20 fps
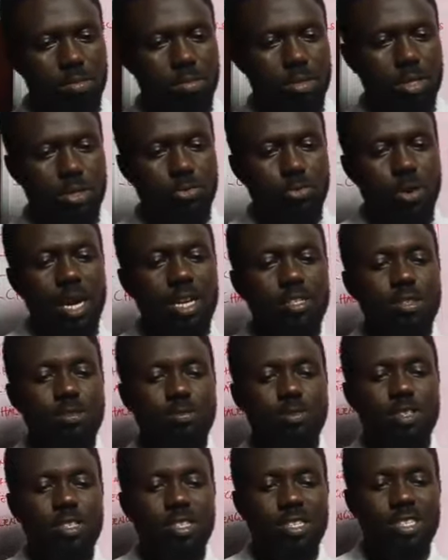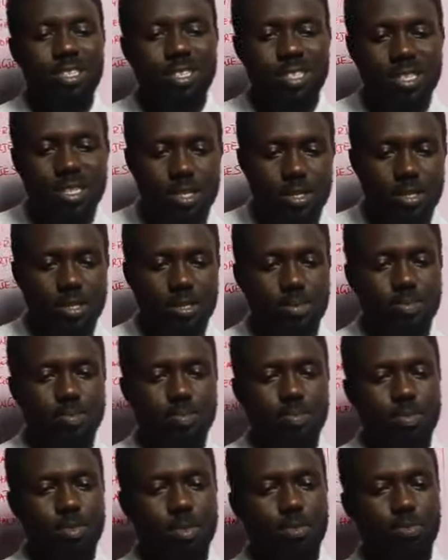the rights of a citizen,
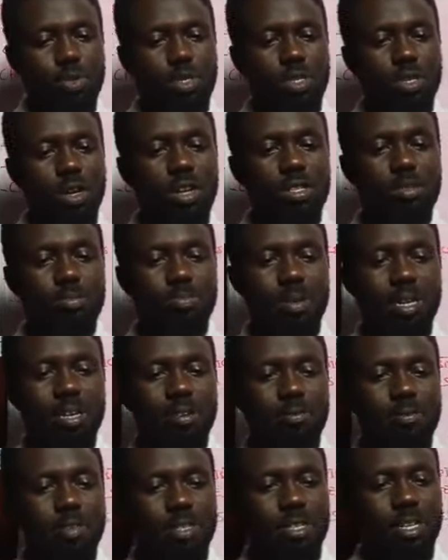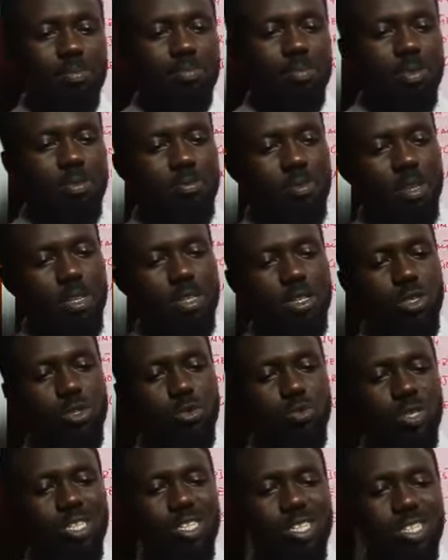which are the benefits and
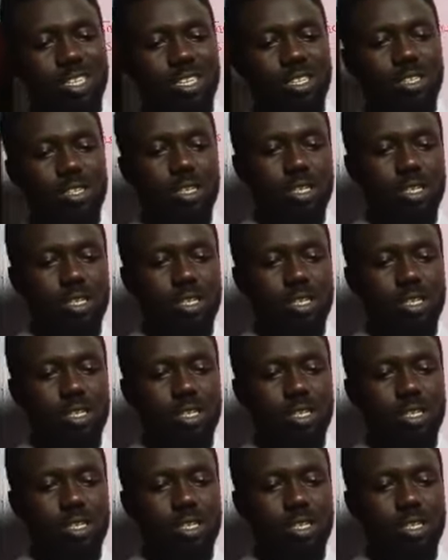privileges which he is